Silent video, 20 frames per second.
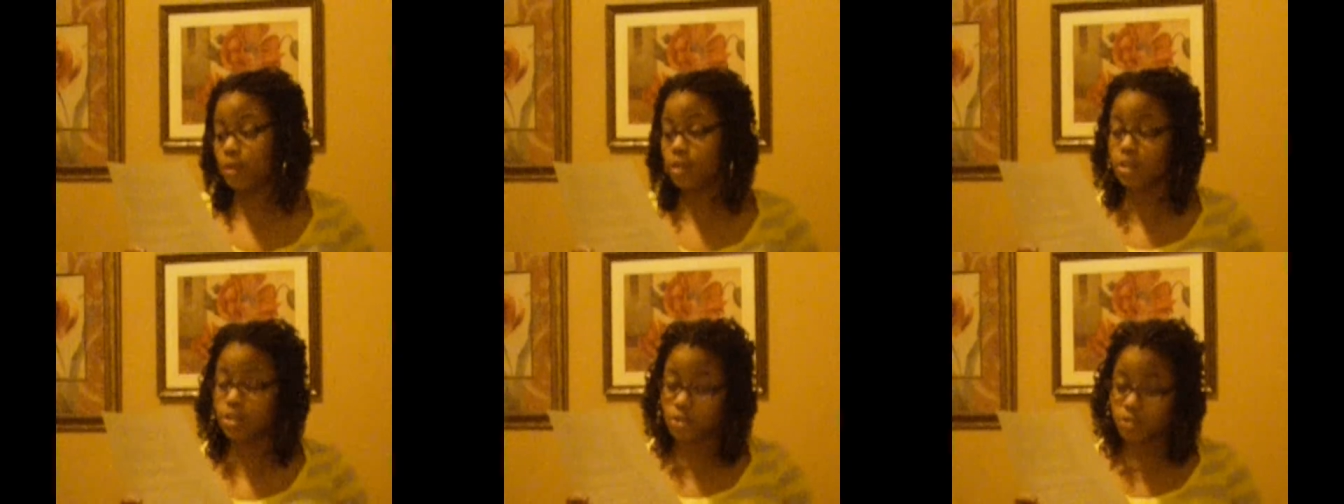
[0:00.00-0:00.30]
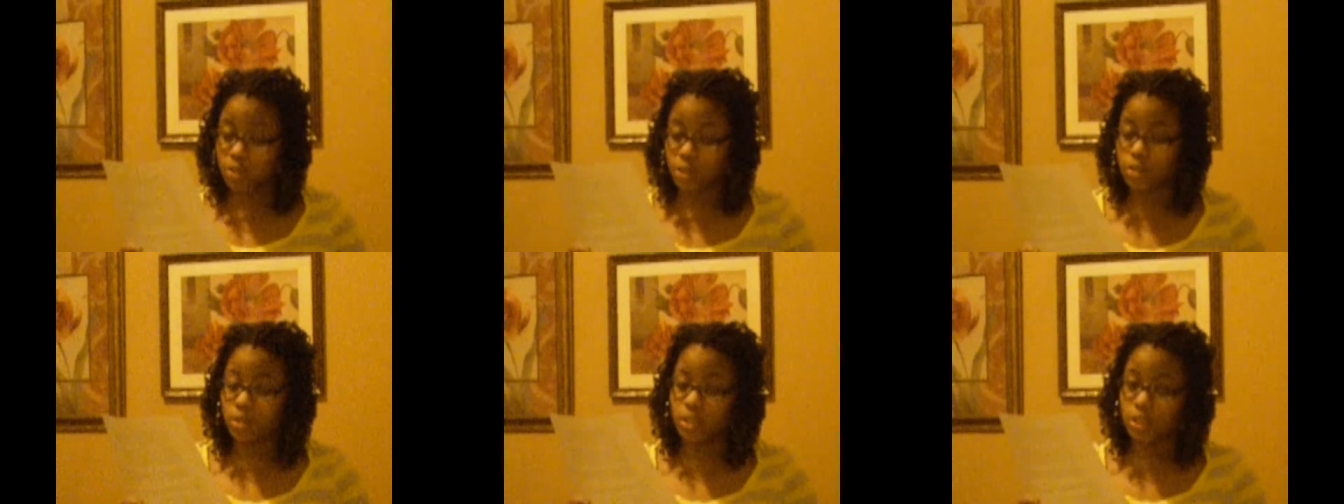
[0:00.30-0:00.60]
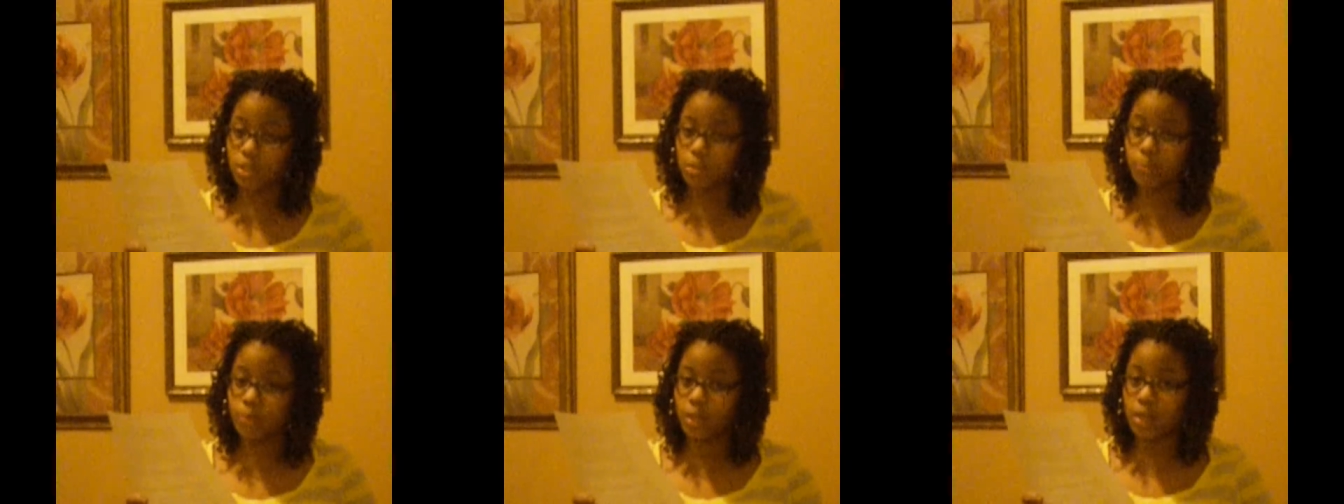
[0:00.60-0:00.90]

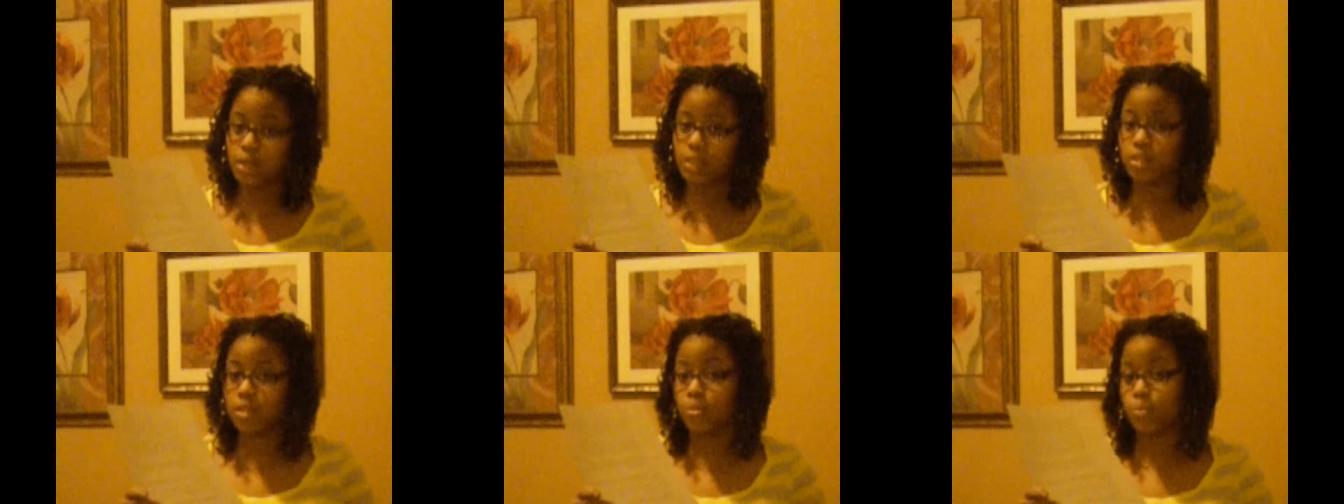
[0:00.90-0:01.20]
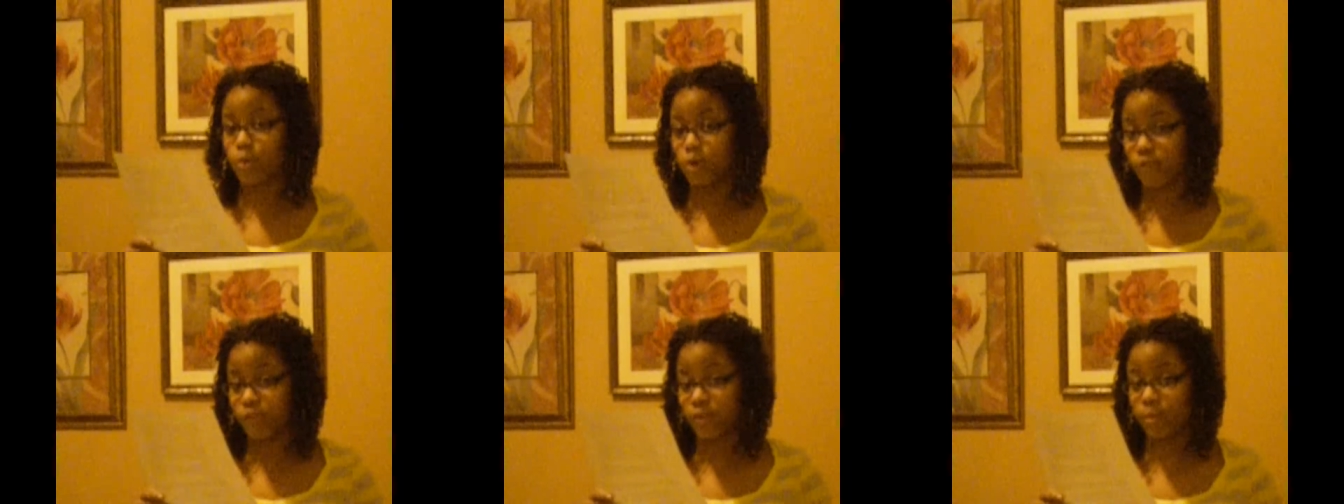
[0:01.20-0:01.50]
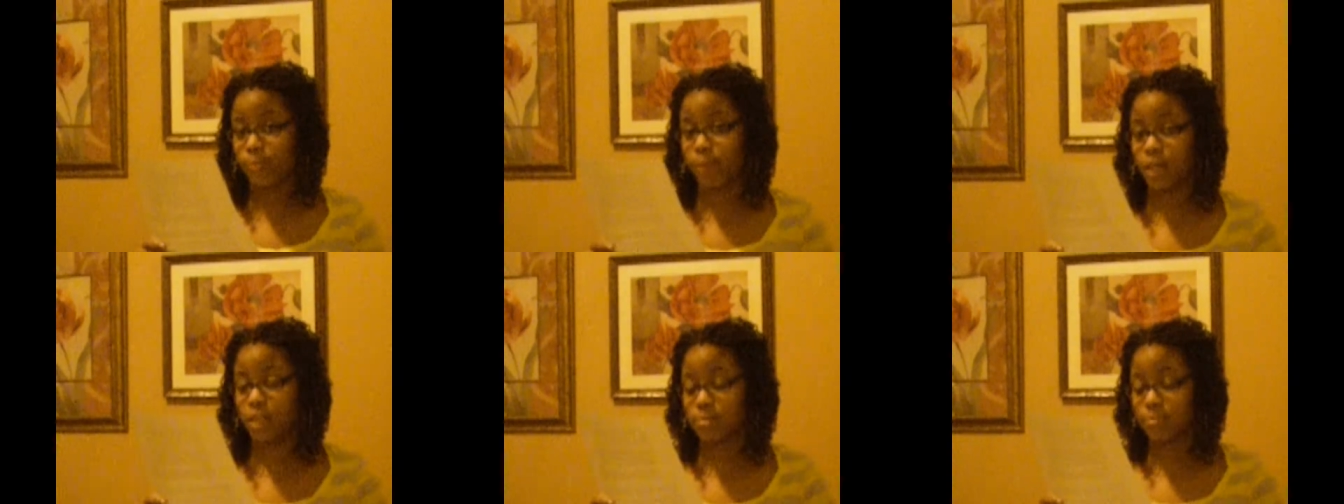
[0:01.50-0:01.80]
Benadryl just because the
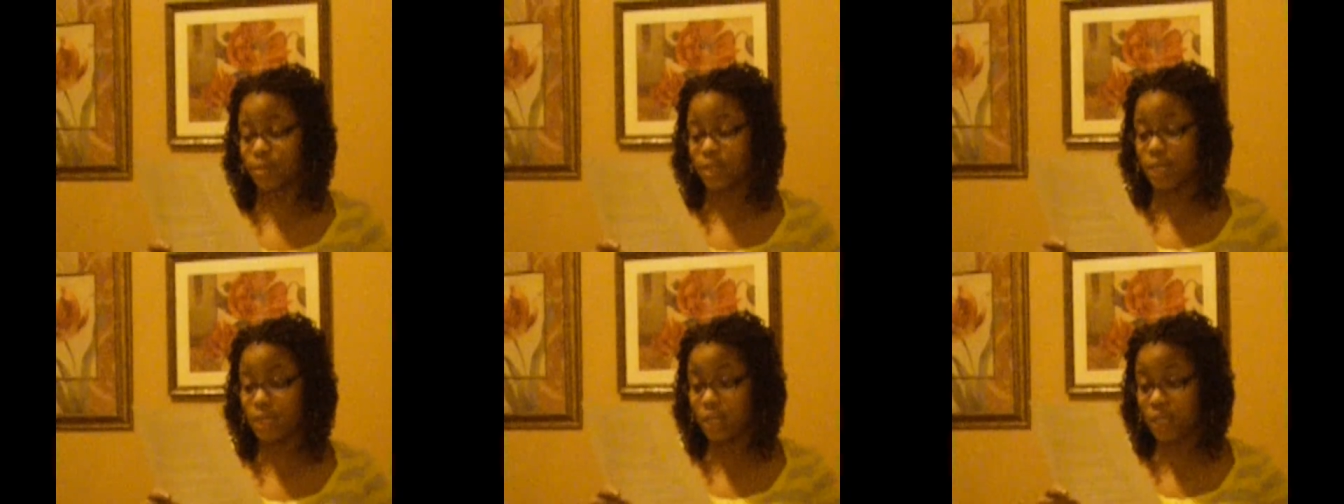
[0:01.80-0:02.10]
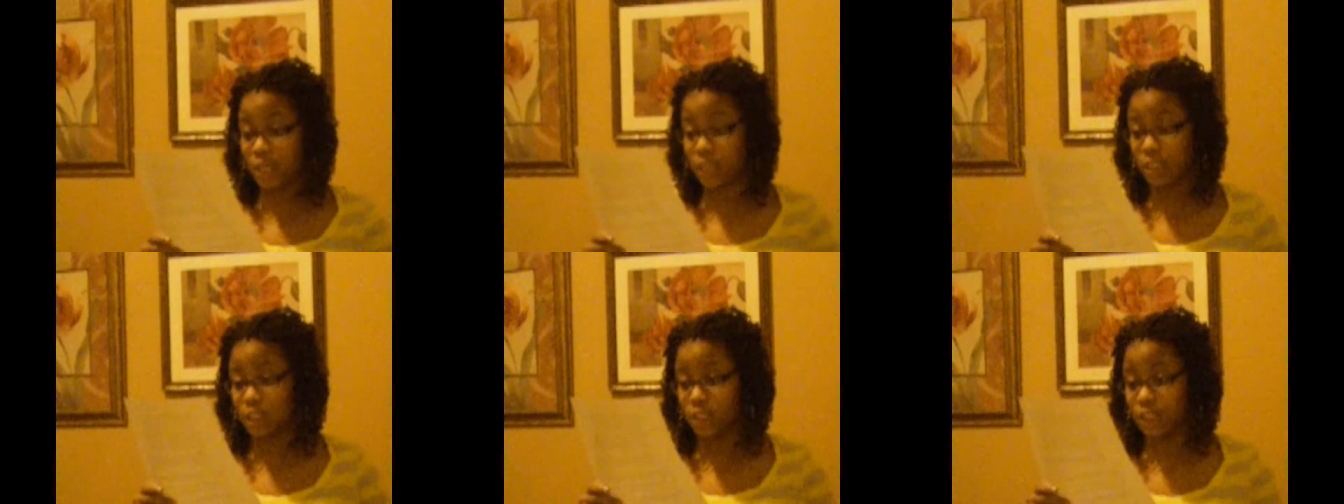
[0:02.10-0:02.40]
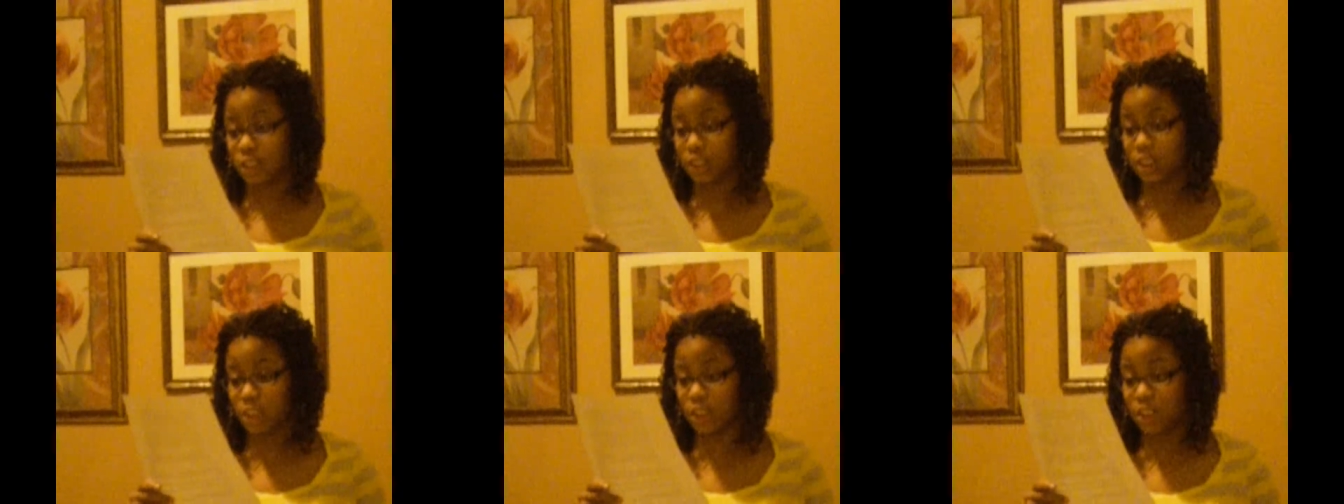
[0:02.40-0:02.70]
morphine makes me
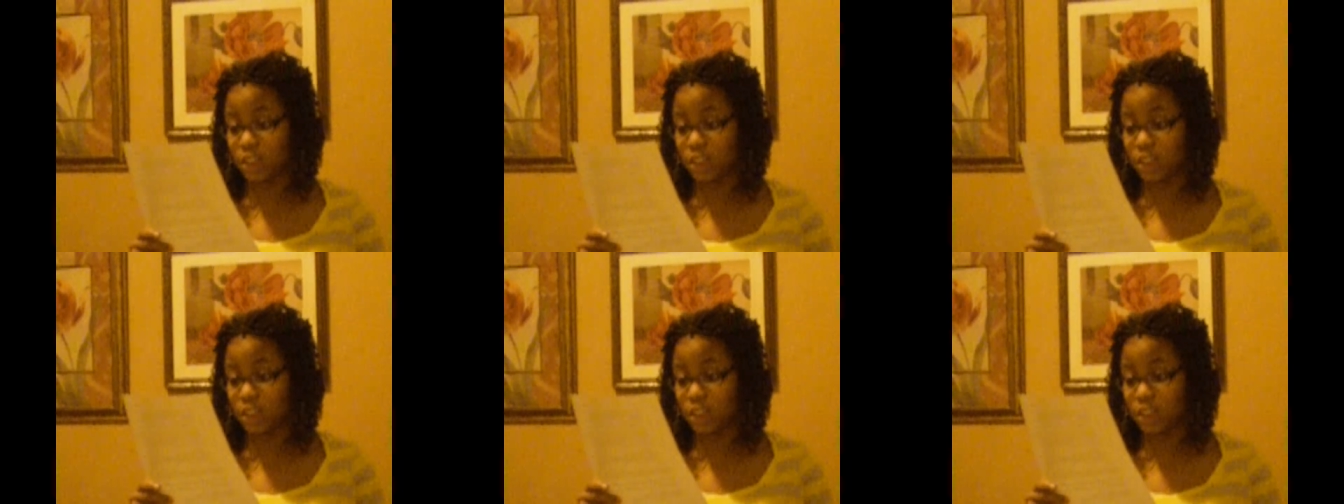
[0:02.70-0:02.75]
itch.